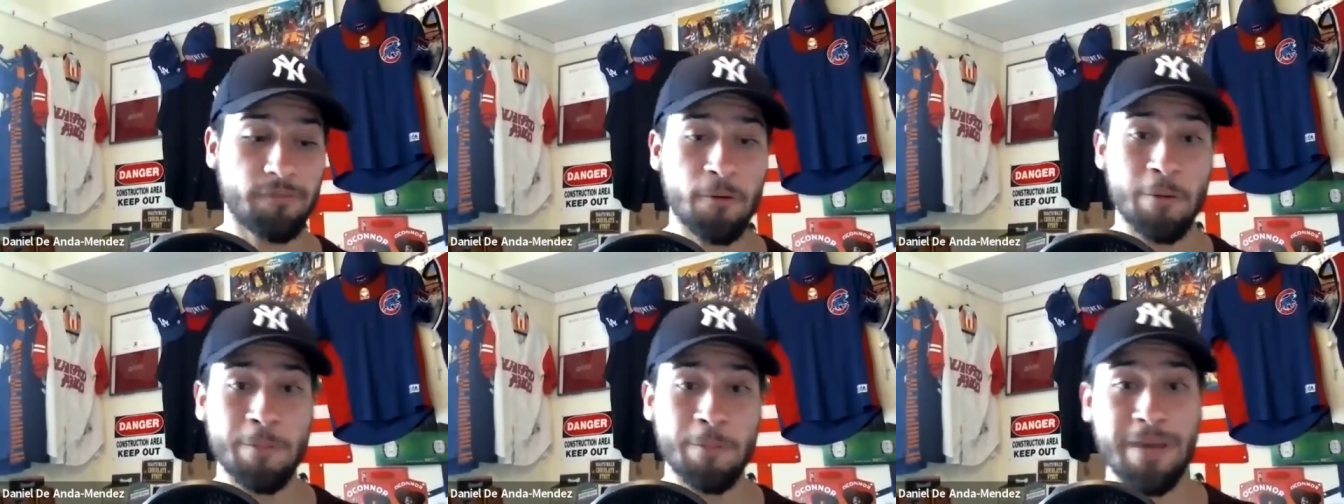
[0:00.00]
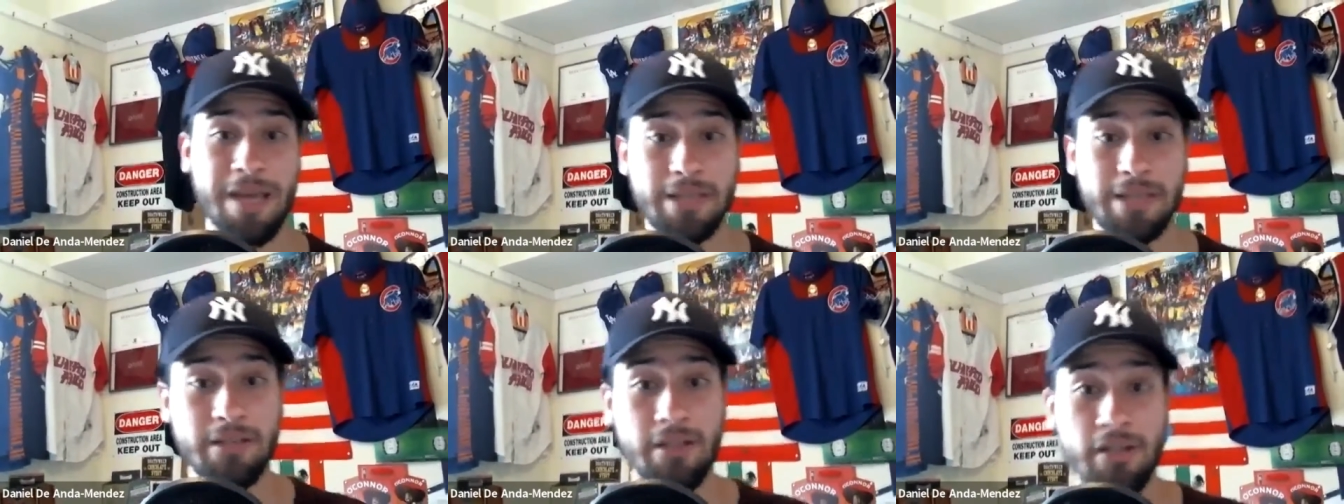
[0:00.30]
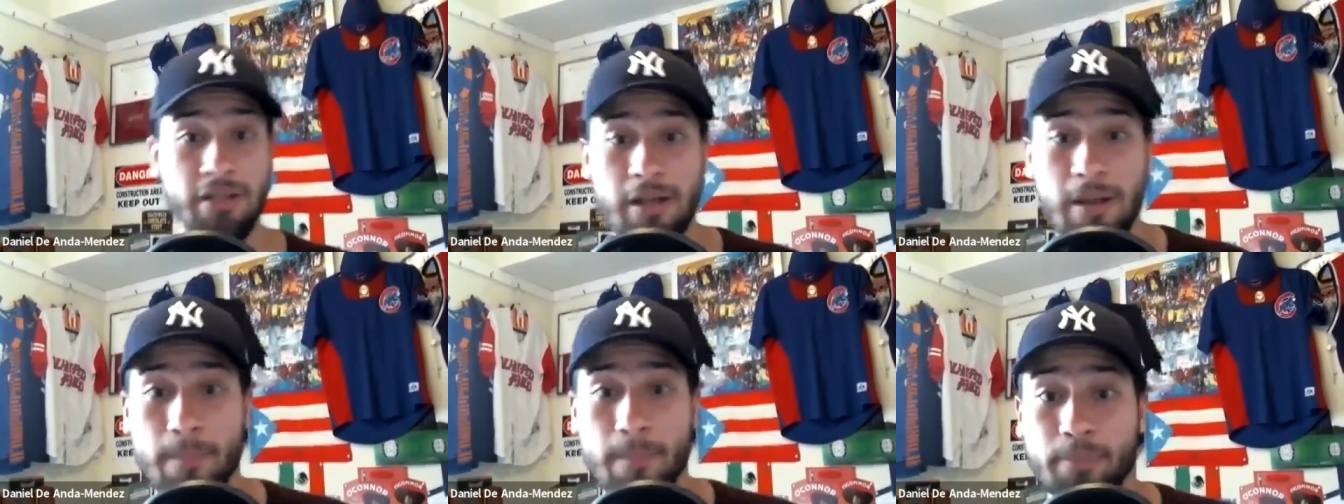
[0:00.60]

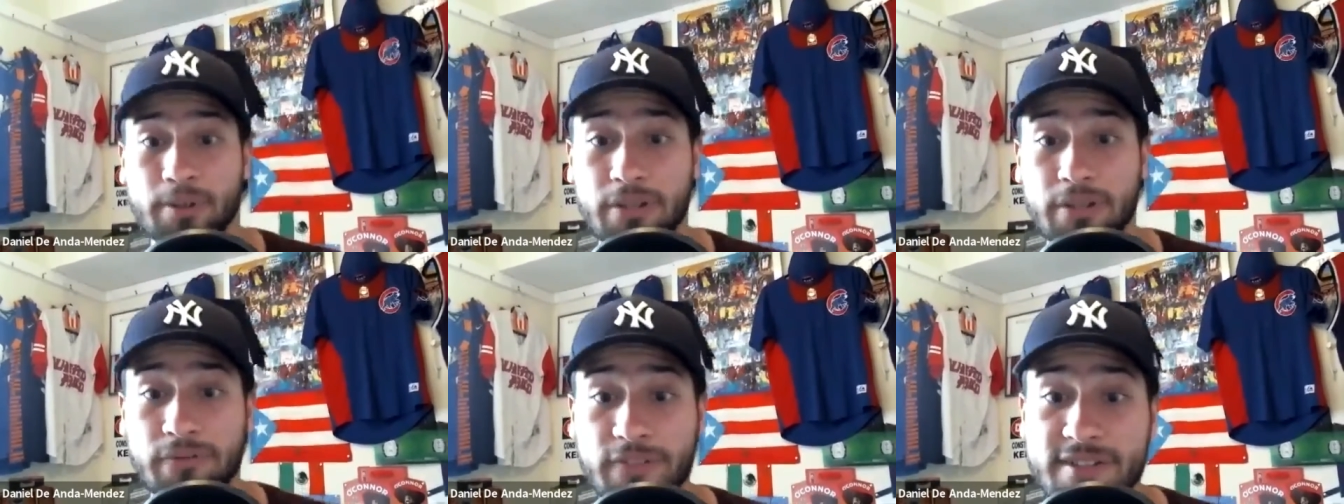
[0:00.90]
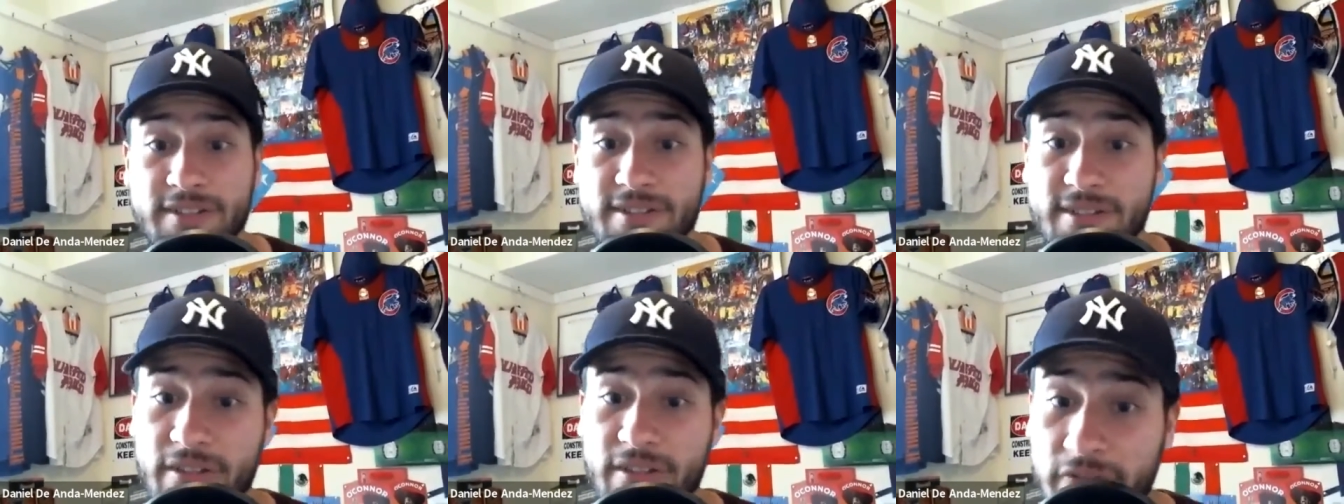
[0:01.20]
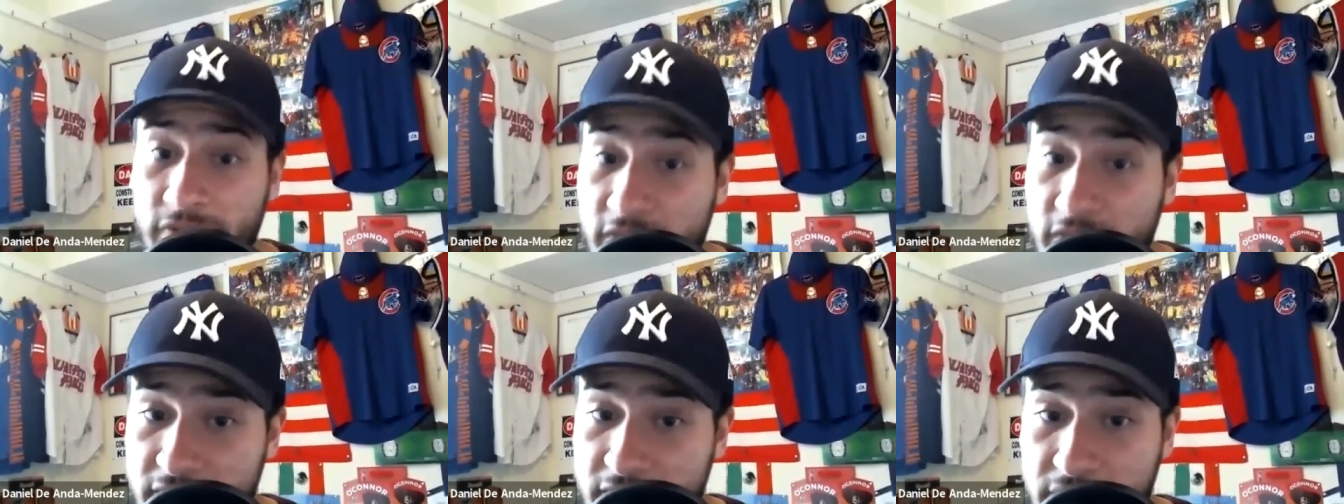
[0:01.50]
format. But if it's the
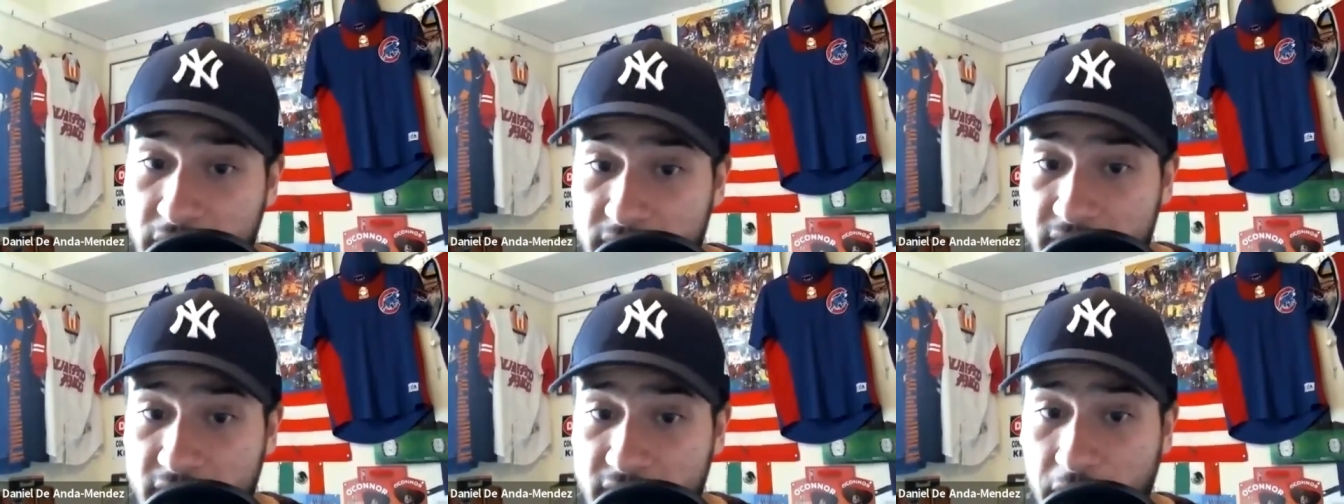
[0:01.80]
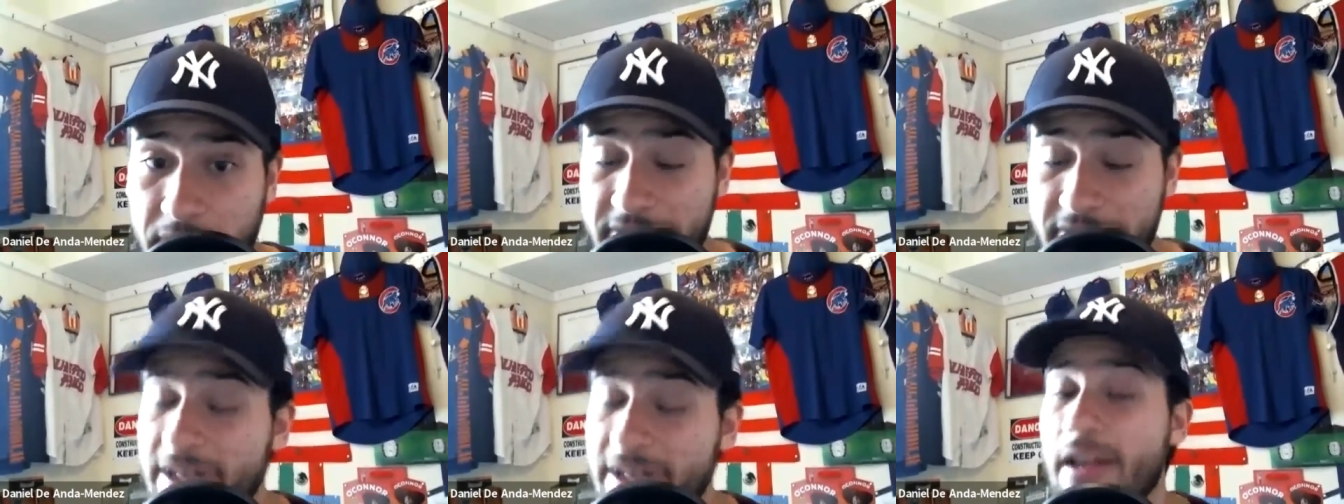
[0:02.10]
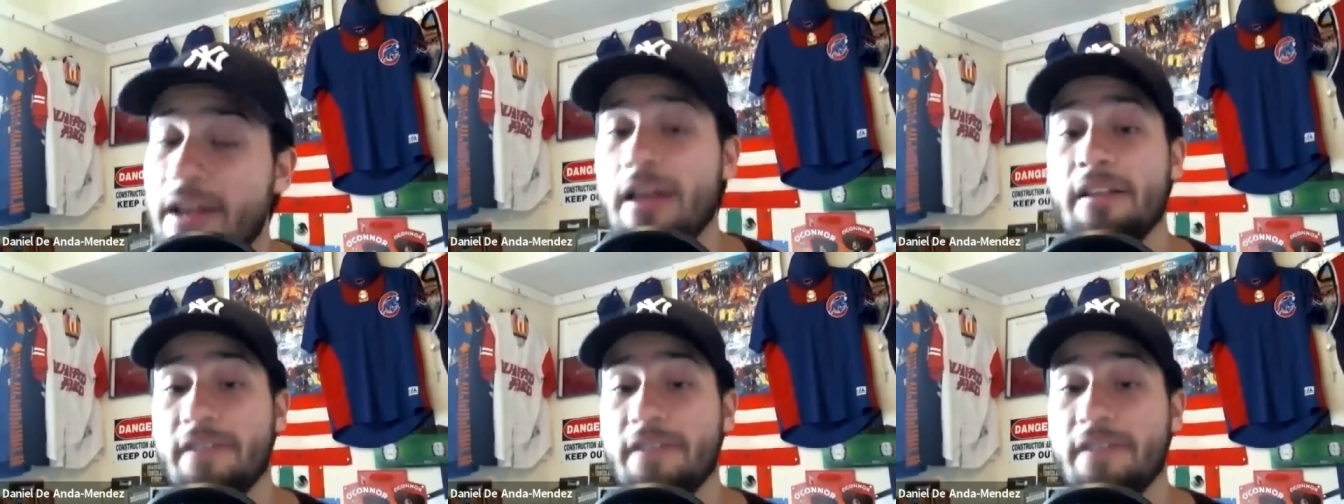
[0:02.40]
divisional series,